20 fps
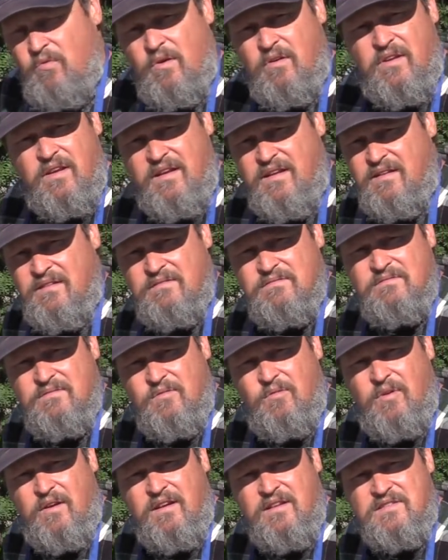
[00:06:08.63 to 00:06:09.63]
we're
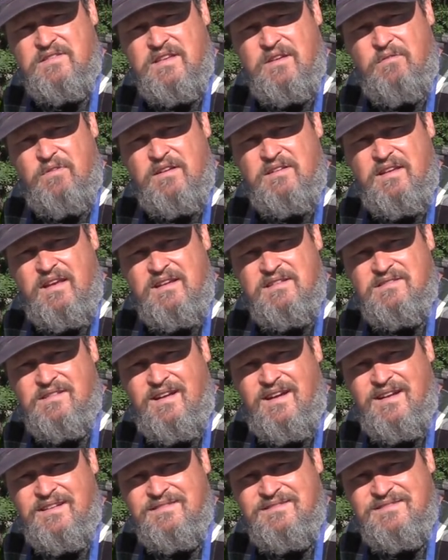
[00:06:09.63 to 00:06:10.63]
gonna see what it tastes
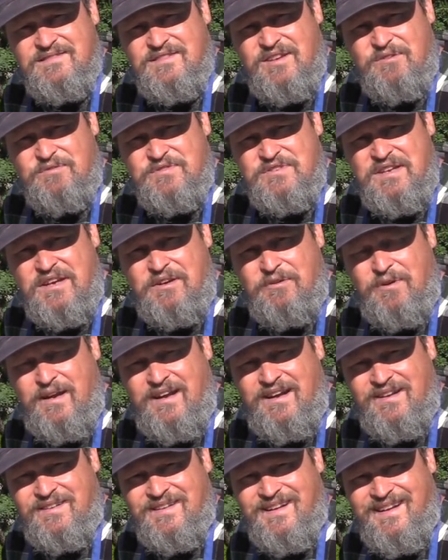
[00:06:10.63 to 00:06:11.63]
like. So stick
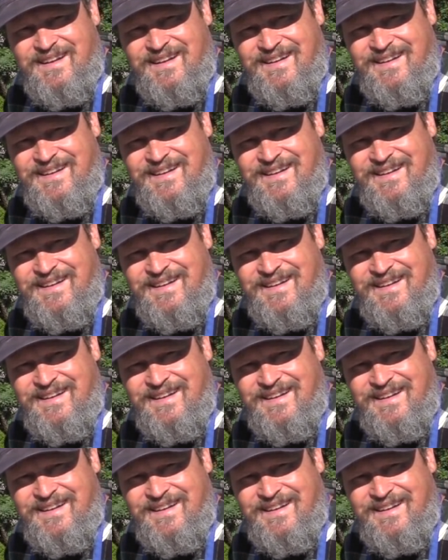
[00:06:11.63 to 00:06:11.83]
around.